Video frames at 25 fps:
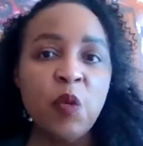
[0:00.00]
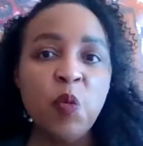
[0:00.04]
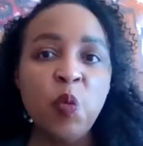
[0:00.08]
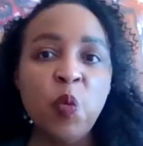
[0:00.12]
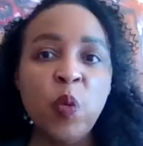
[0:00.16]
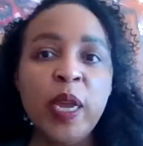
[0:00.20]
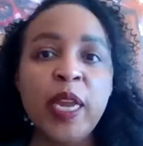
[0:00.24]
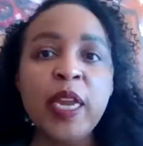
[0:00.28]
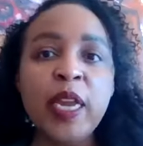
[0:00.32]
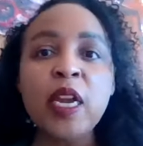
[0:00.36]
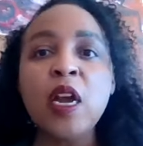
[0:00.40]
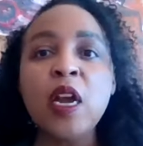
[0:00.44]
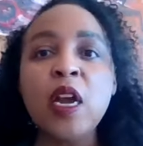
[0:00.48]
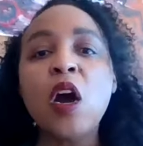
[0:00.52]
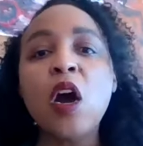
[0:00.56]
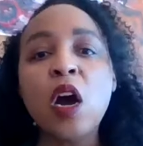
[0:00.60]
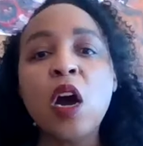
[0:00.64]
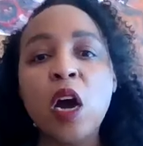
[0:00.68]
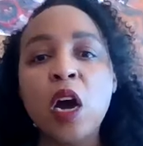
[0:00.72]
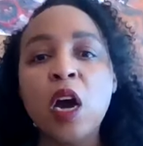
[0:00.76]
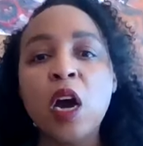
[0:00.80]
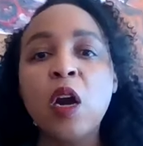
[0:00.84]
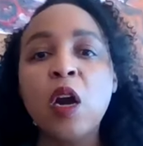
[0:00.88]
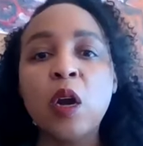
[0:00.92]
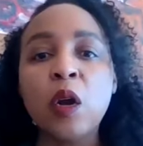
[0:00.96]
We
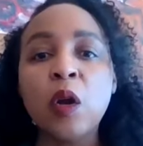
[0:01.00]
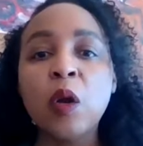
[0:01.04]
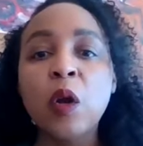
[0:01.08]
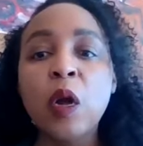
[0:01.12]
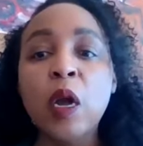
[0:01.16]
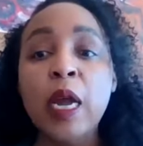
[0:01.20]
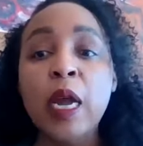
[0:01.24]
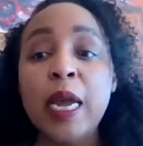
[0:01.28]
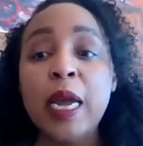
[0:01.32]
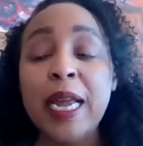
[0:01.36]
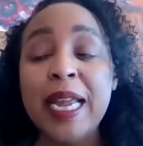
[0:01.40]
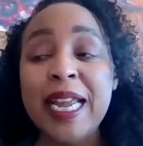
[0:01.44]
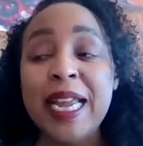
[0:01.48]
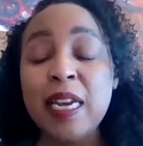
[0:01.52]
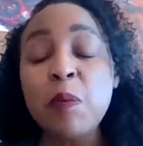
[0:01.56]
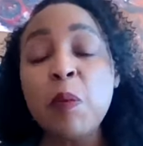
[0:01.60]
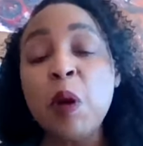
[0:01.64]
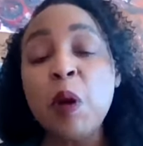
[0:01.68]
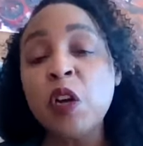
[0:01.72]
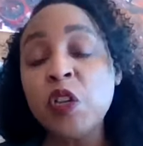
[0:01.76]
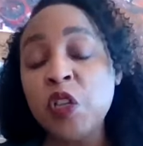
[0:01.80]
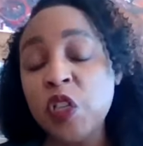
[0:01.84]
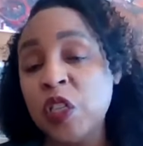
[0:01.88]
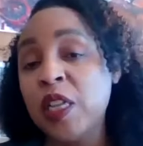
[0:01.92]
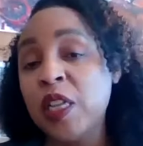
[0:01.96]
are in a
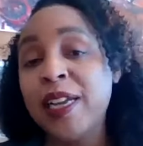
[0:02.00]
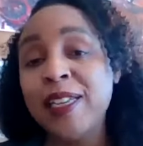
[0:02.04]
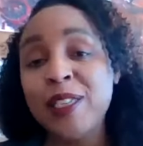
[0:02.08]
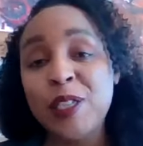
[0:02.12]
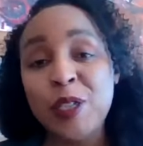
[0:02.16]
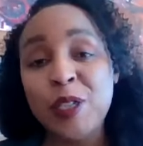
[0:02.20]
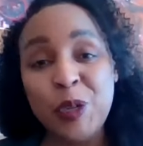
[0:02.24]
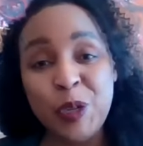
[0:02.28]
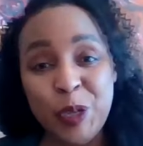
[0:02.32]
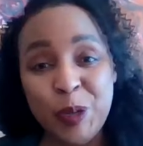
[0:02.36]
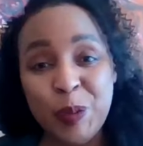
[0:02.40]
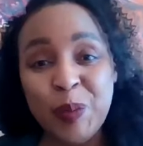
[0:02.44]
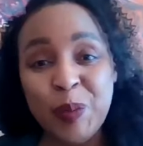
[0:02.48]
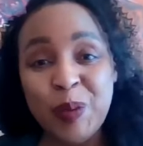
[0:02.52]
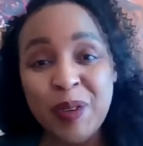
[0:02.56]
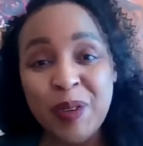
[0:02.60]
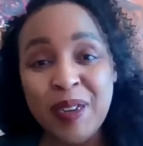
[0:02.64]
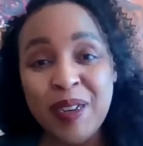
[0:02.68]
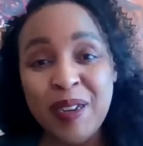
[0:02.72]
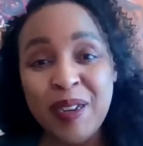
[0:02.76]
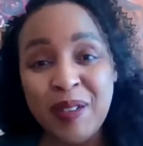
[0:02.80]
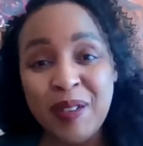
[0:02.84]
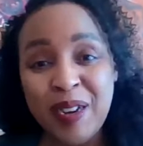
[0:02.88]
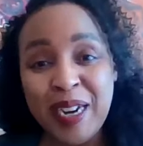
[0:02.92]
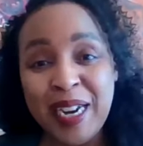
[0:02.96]
marginalized group,
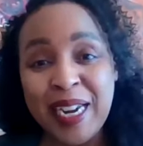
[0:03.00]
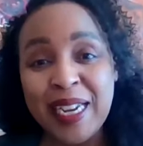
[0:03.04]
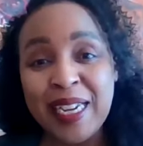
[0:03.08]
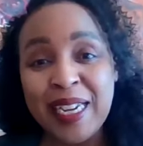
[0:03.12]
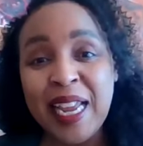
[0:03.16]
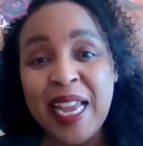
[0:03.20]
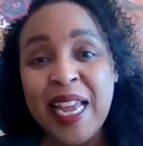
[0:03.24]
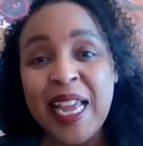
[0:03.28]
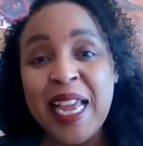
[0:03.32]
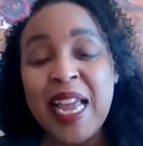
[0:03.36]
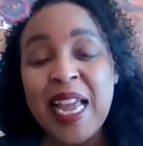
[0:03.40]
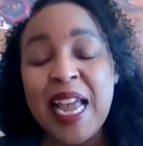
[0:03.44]
right?